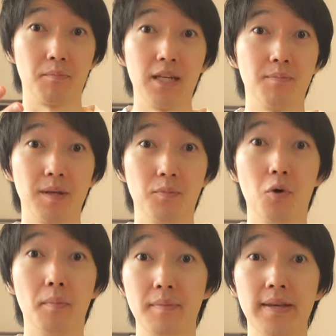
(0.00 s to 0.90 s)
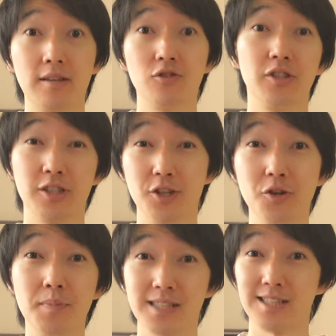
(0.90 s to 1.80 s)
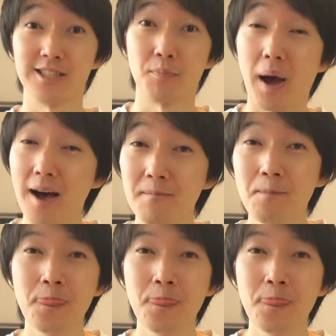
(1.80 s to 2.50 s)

many people, maybe including you, visiting Japan.